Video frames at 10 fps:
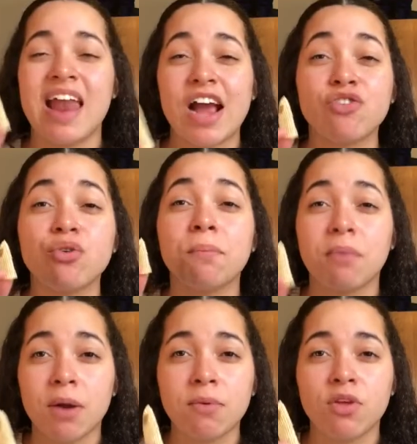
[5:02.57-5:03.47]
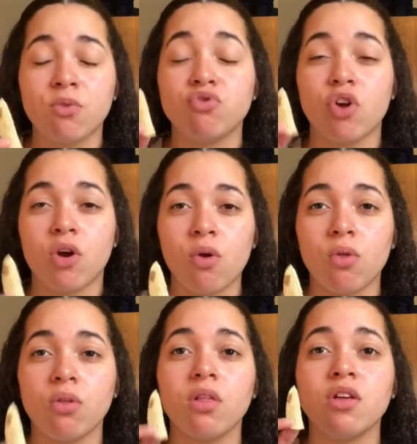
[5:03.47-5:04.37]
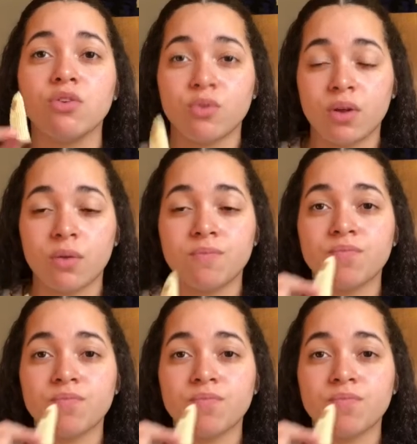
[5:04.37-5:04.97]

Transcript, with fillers: an actual barbecue charcoal grill.